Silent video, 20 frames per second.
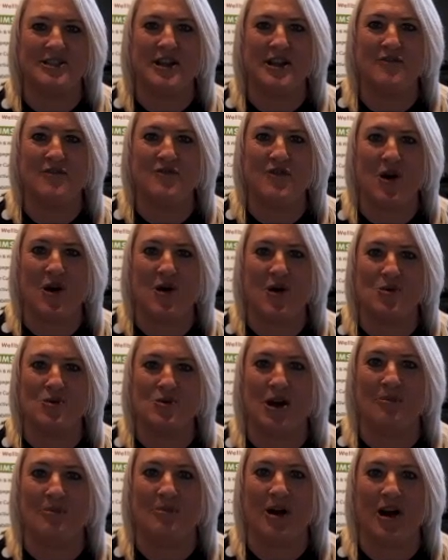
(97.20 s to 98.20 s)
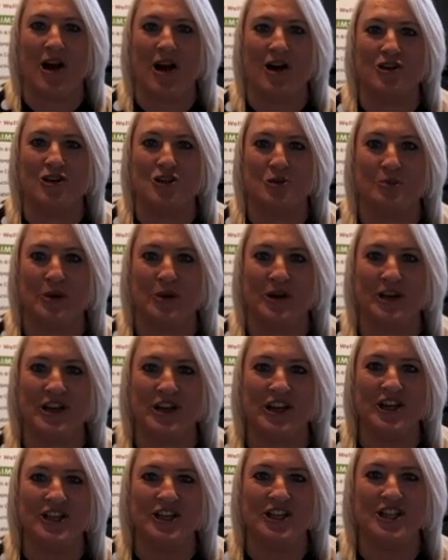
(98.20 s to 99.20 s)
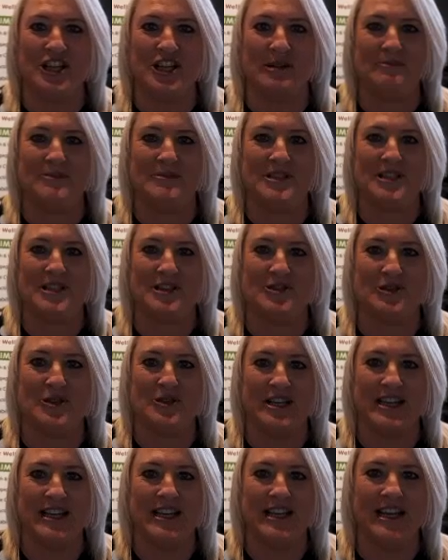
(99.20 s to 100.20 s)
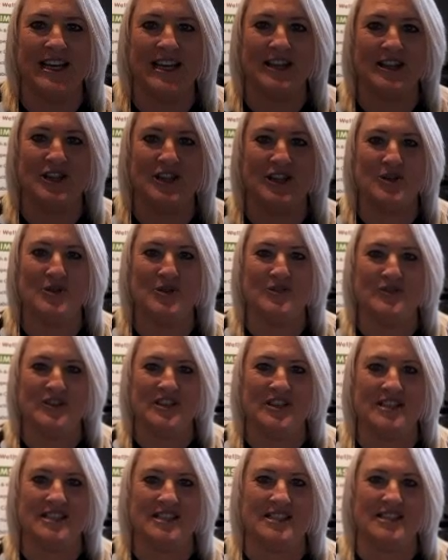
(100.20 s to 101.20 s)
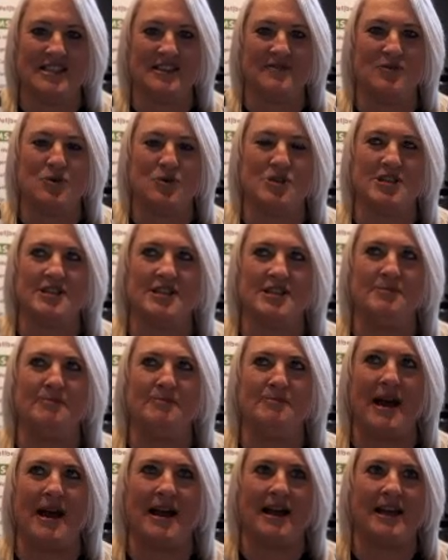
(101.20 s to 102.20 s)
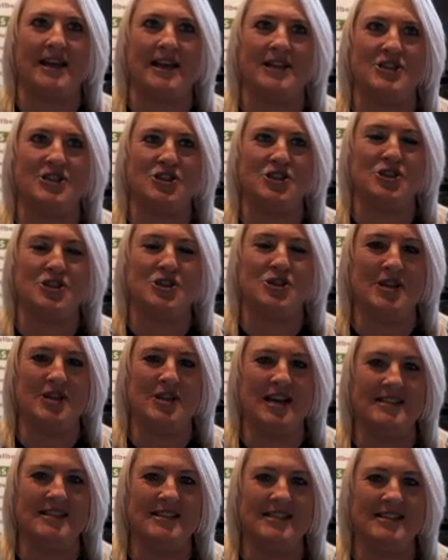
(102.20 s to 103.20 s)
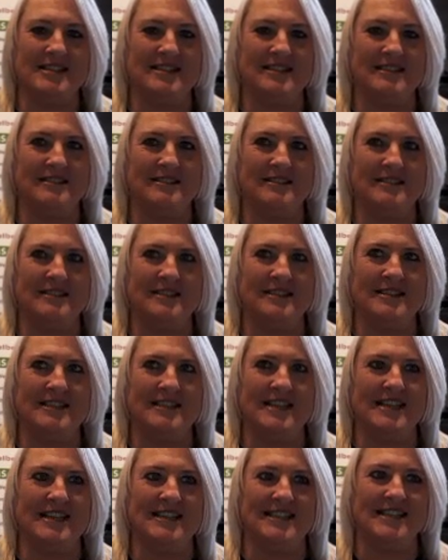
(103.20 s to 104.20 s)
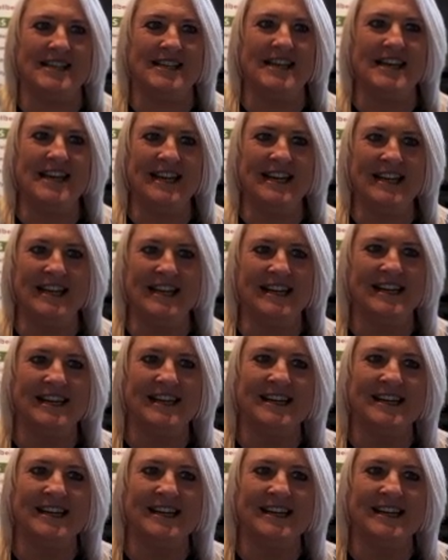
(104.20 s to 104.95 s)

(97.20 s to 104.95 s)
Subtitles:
enrolled on my entrepreneurship degree at the University of Worcester back in 2016.